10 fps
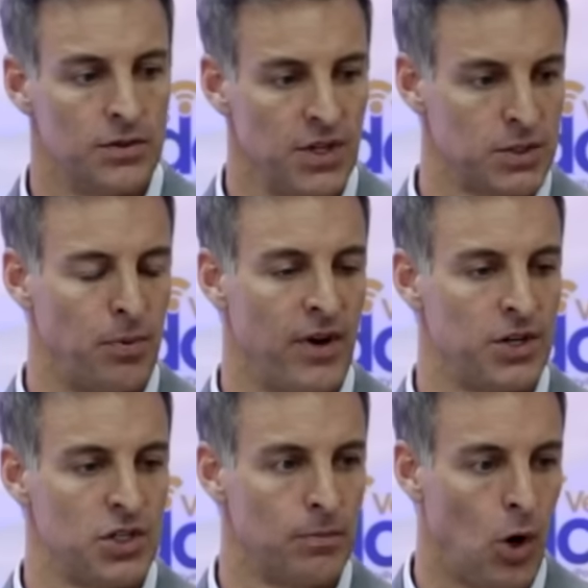sales
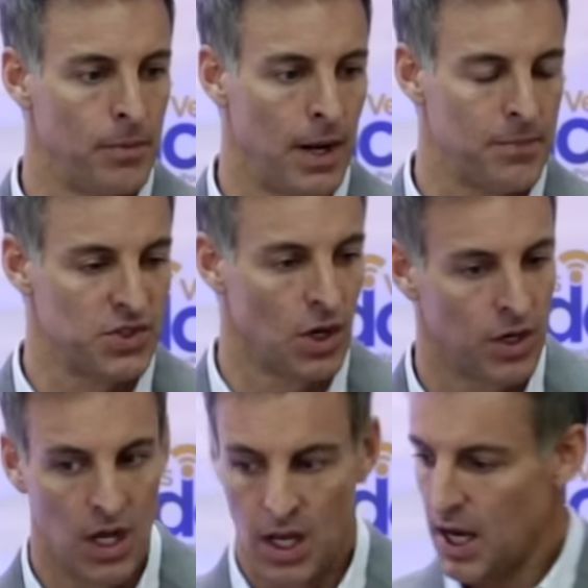prevention department
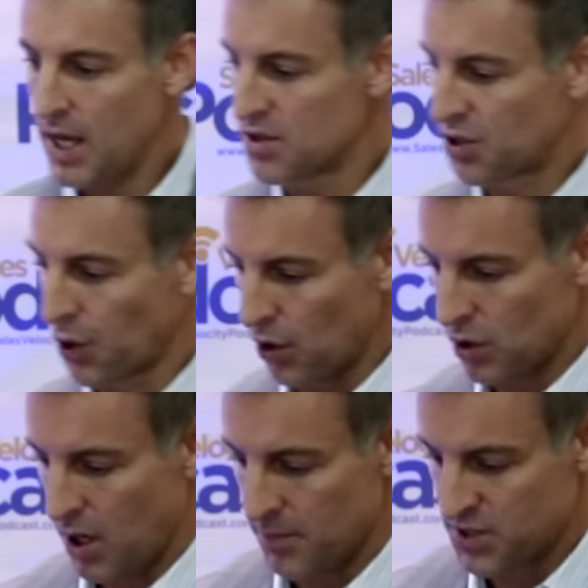episode. And this girl
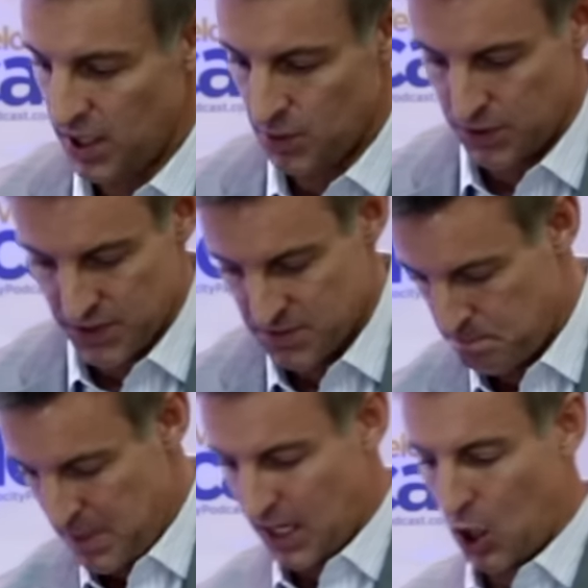comes in with this
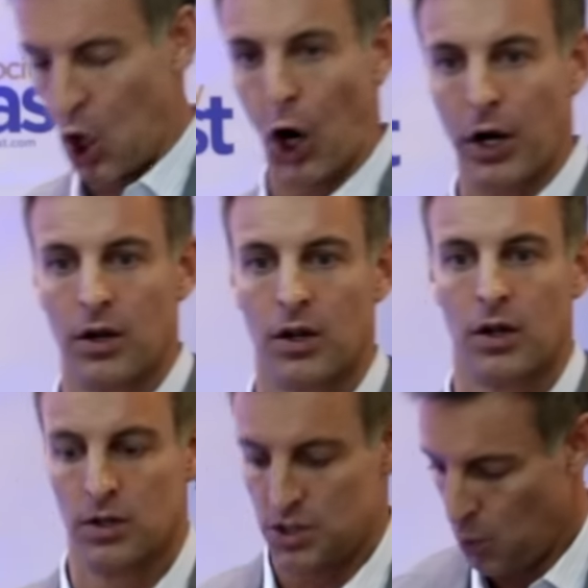big cart.
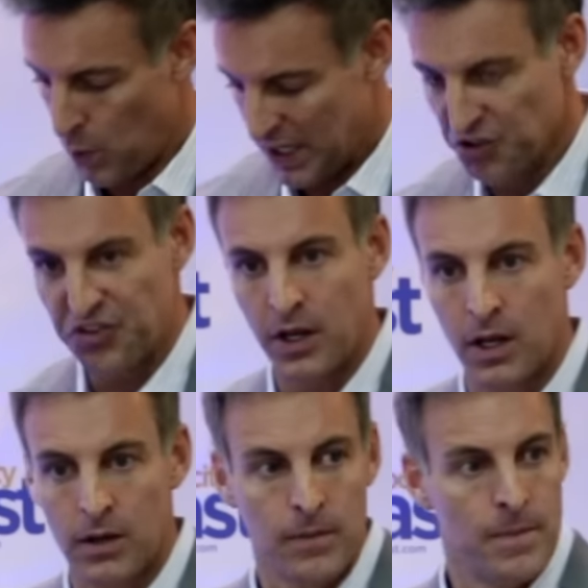She wheels it
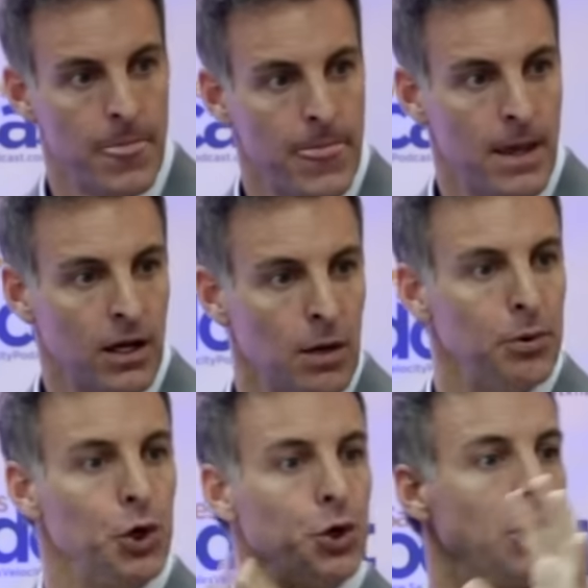in.
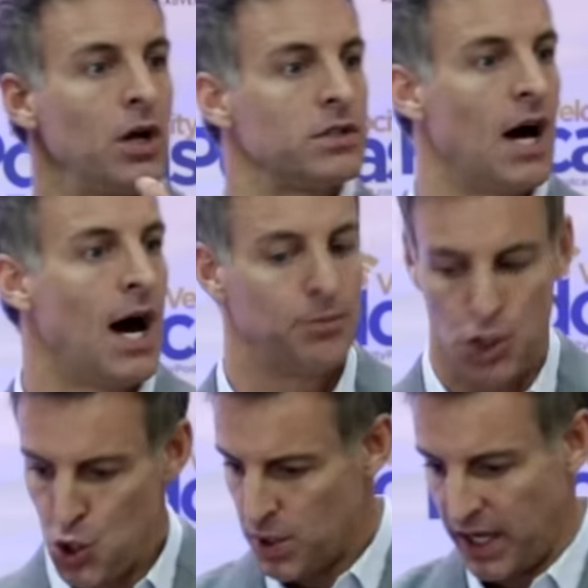Computer on top,
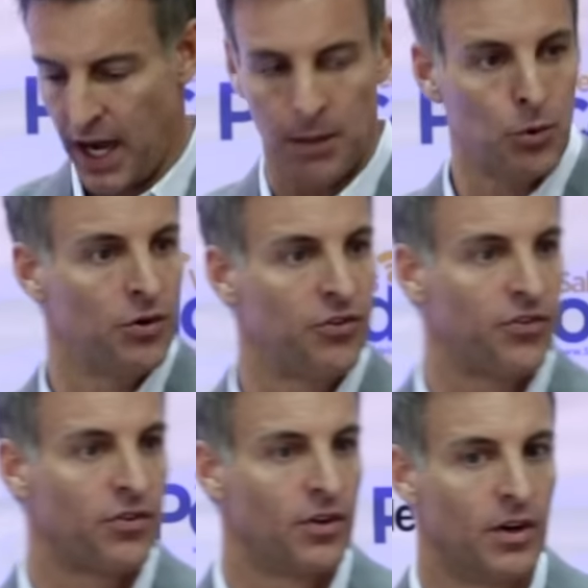2
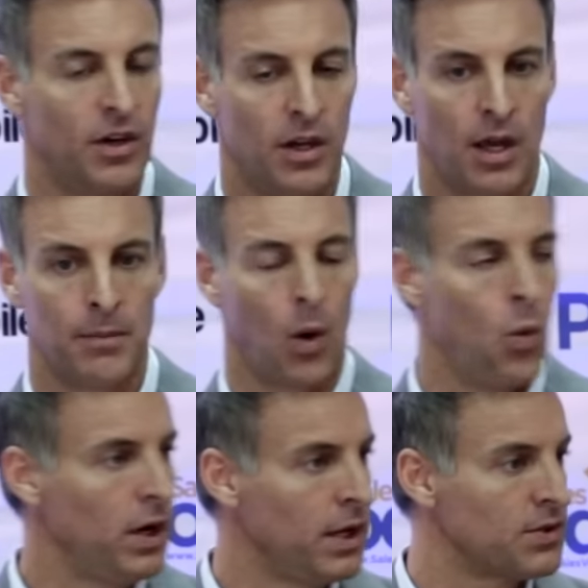cameras. I'm like,
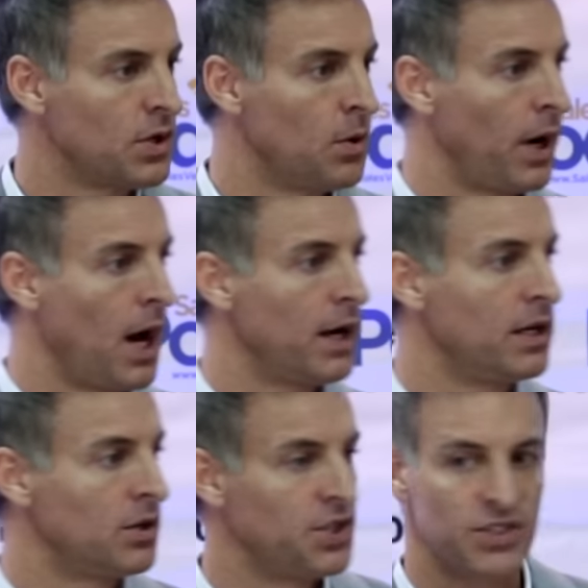what is going on
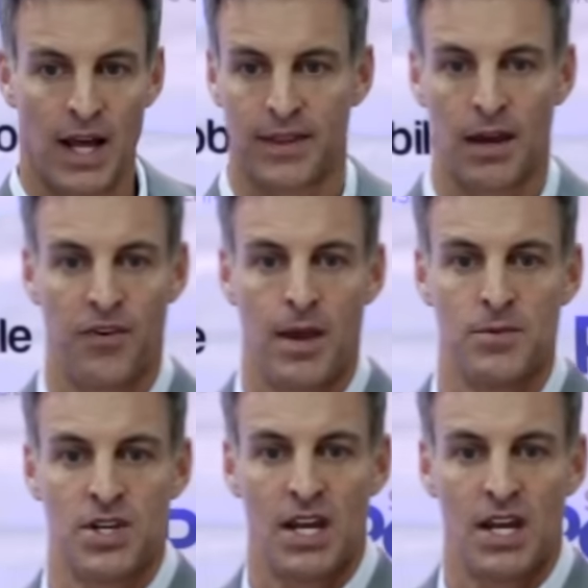here? She's not that famous